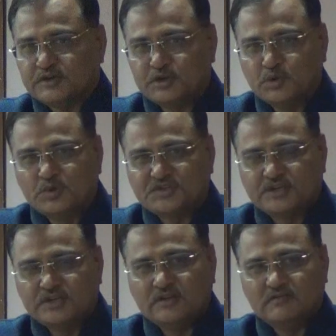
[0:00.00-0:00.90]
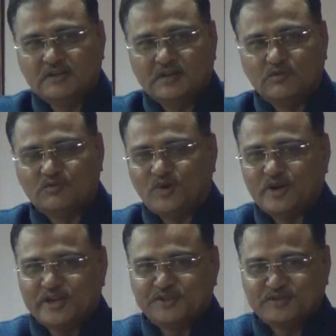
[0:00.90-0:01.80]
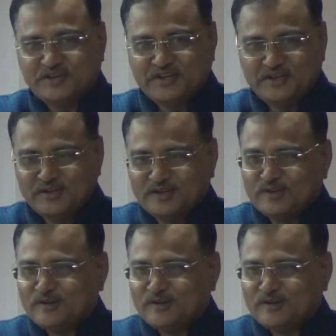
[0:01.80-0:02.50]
university. We have only 3